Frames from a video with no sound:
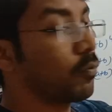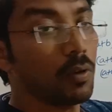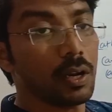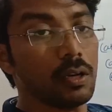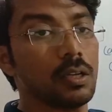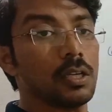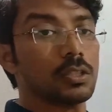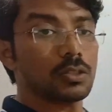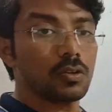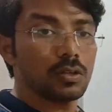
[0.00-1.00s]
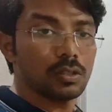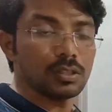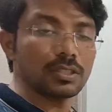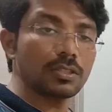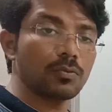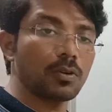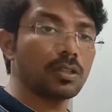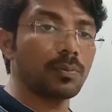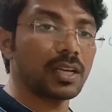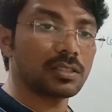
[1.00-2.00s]
1. So this is
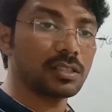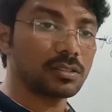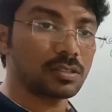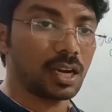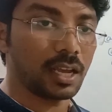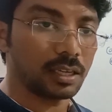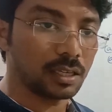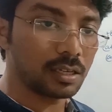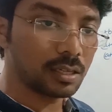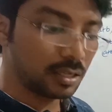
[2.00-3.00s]
what the Pascal's triangle.